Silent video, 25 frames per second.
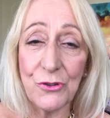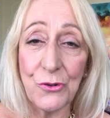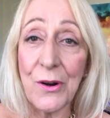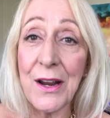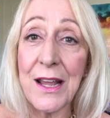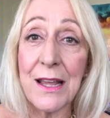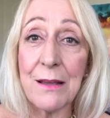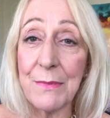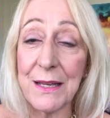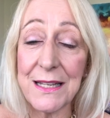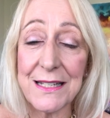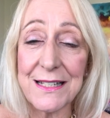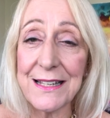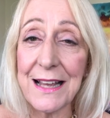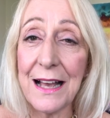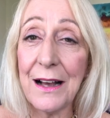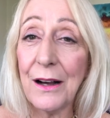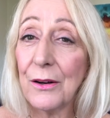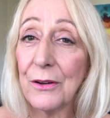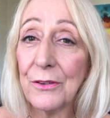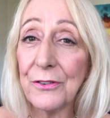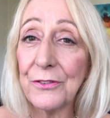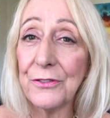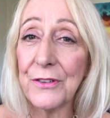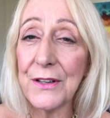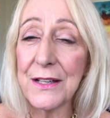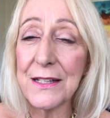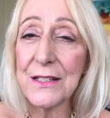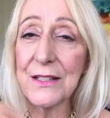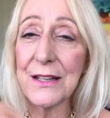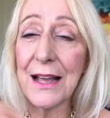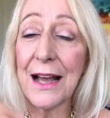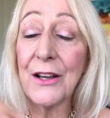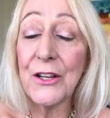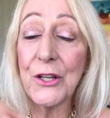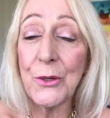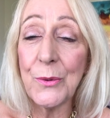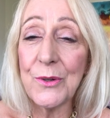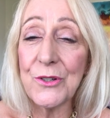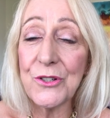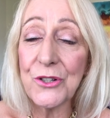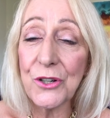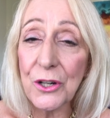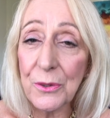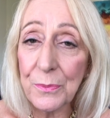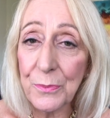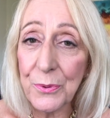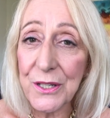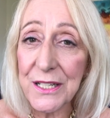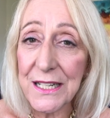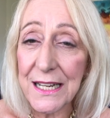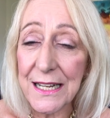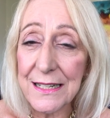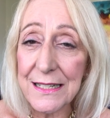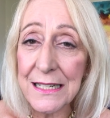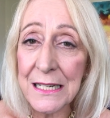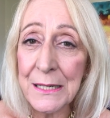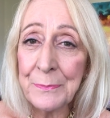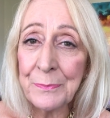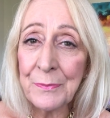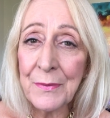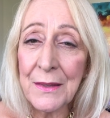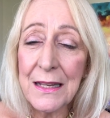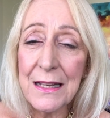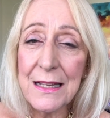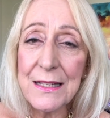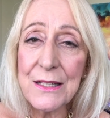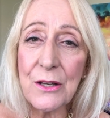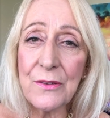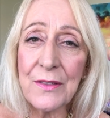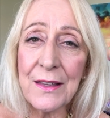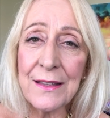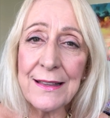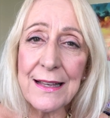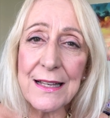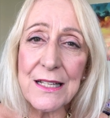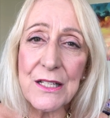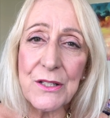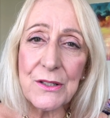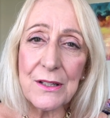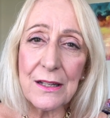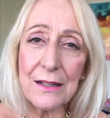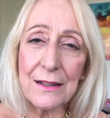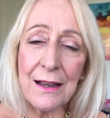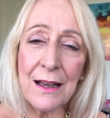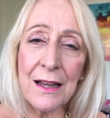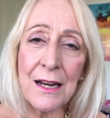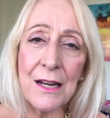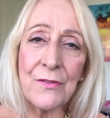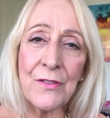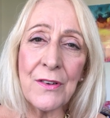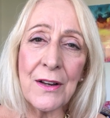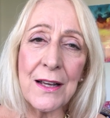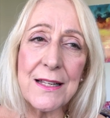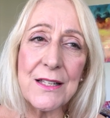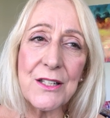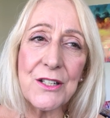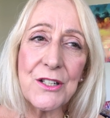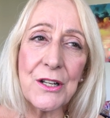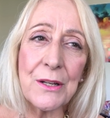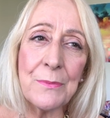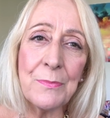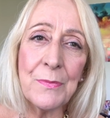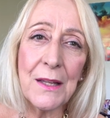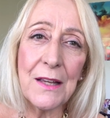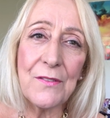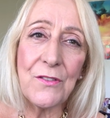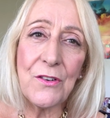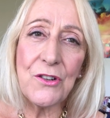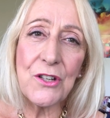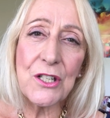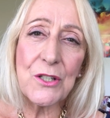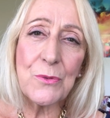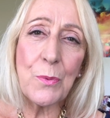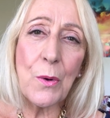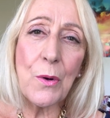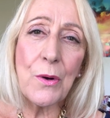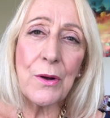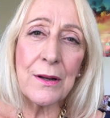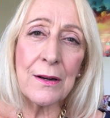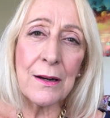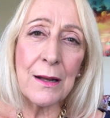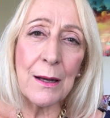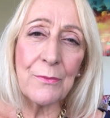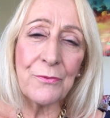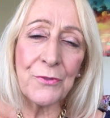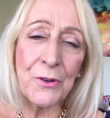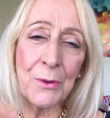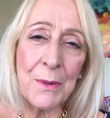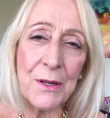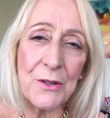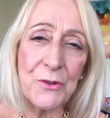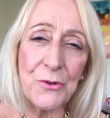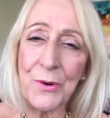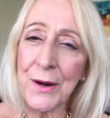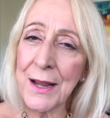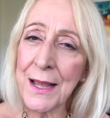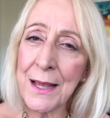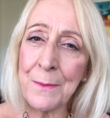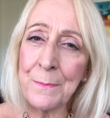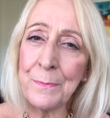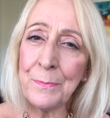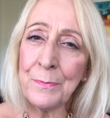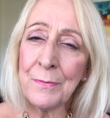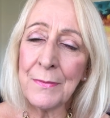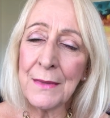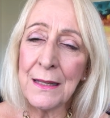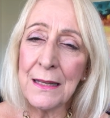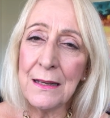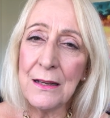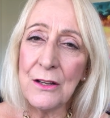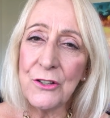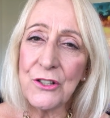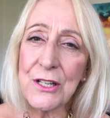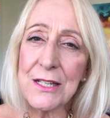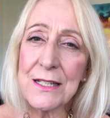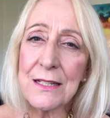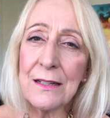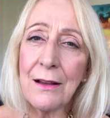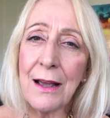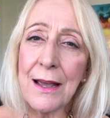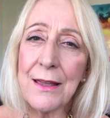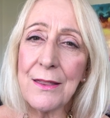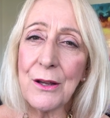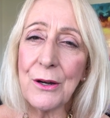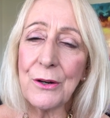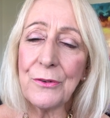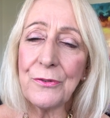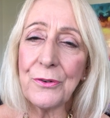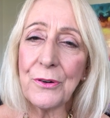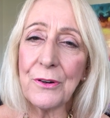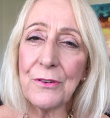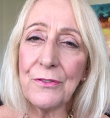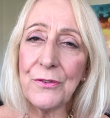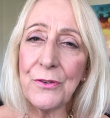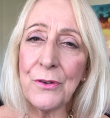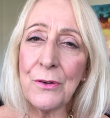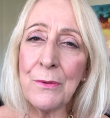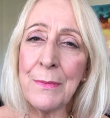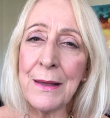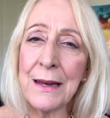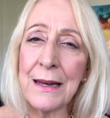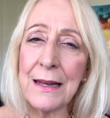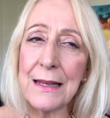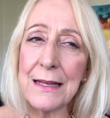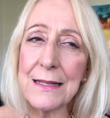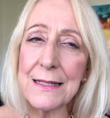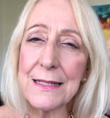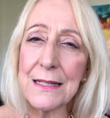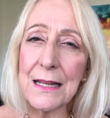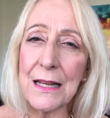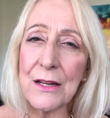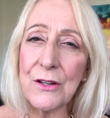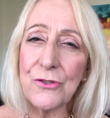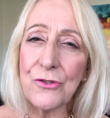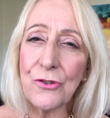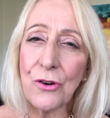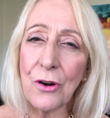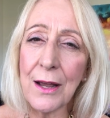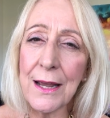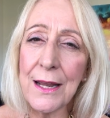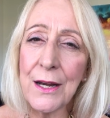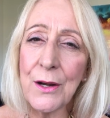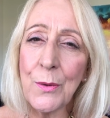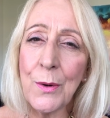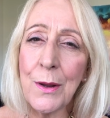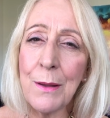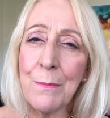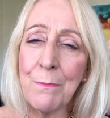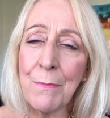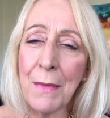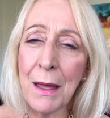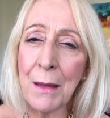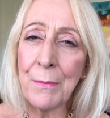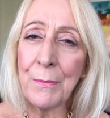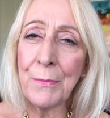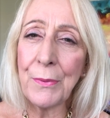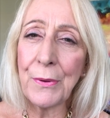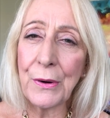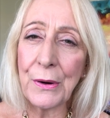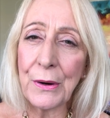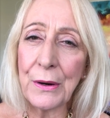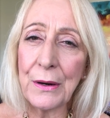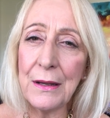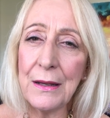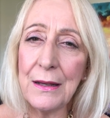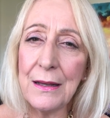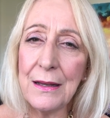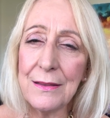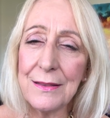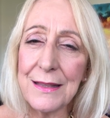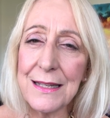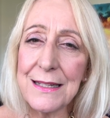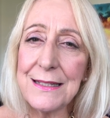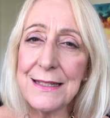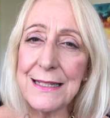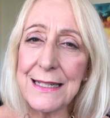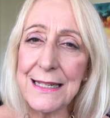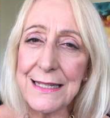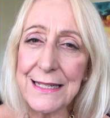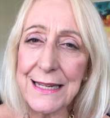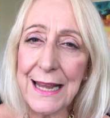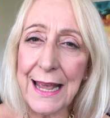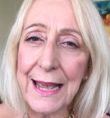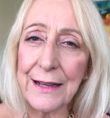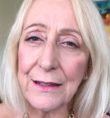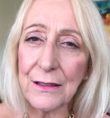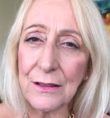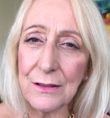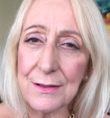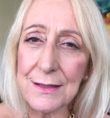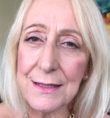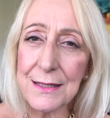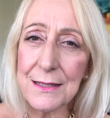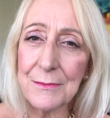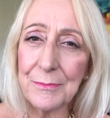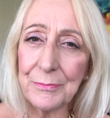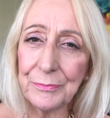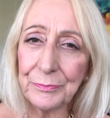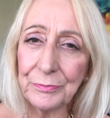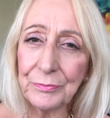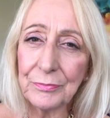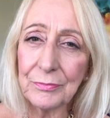dream itself, is how you interpret it. So I think that's kind of nice to, if you're just woken up from a dream, just lie there for a few minutes and try to remember the details.